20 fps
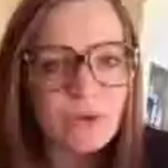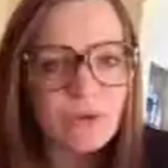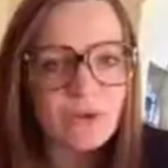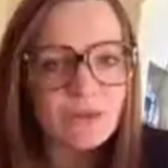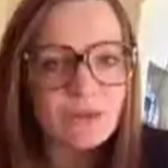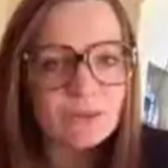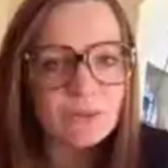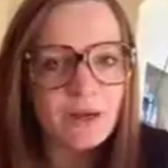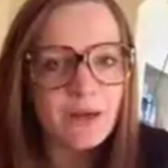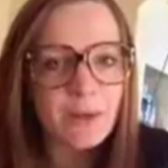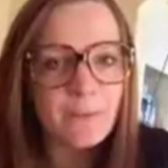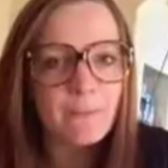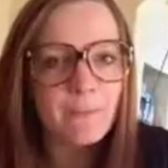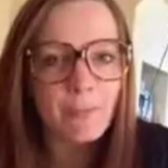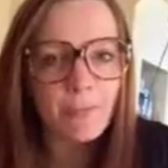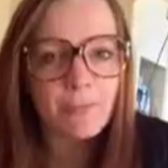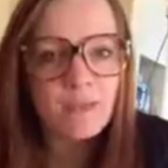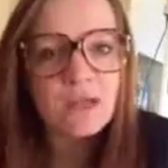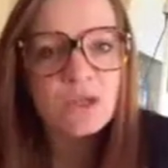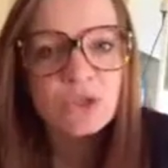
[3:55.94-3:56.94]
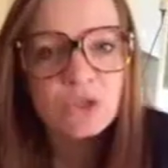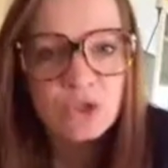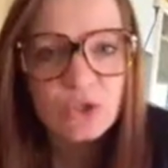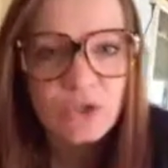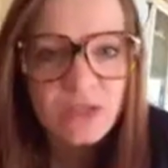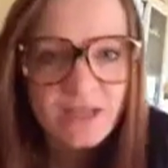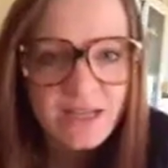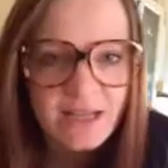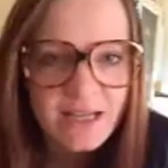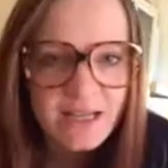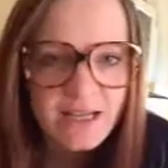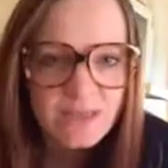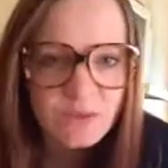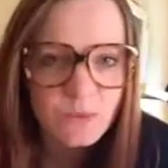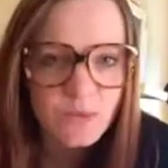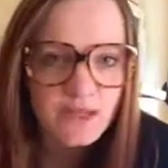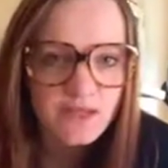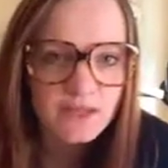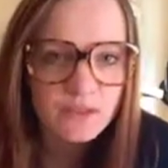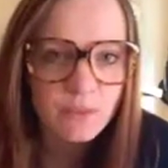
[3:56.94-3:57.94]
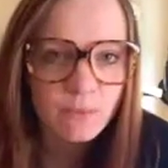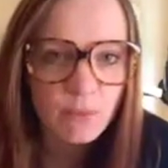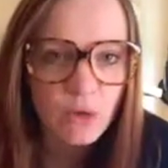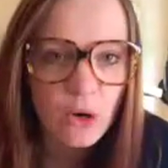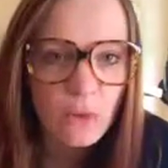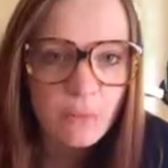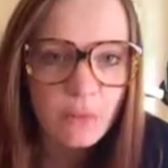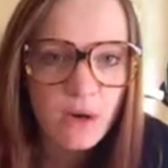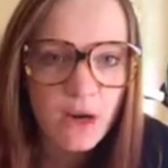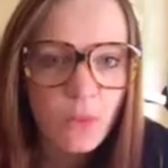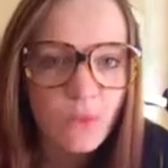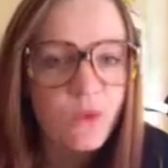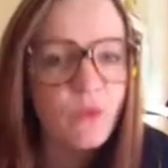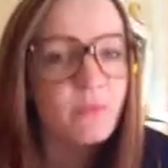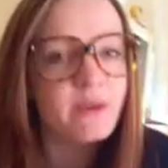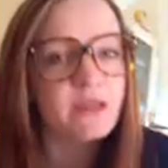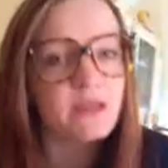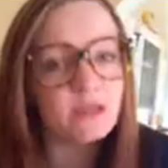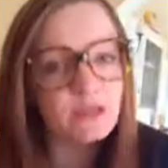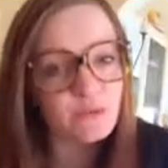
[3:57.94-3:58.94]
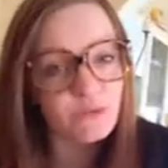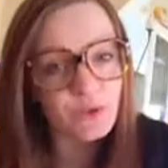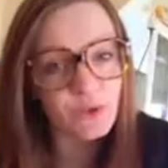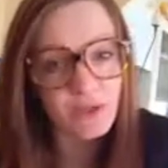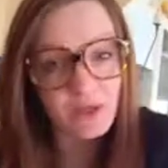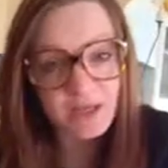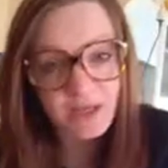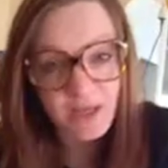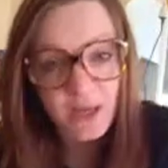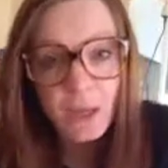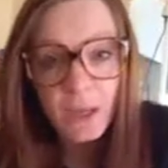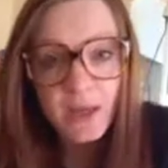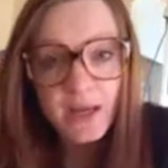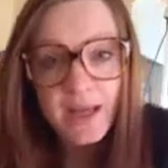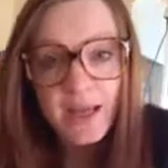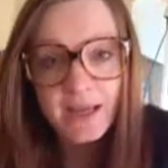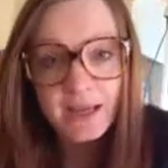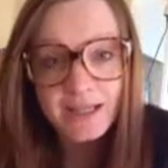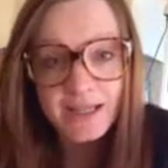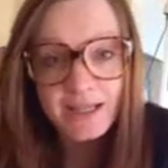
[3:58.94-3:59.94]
Words, well, tune in next week to BroPro. We'll be interviewing Kerry-Anne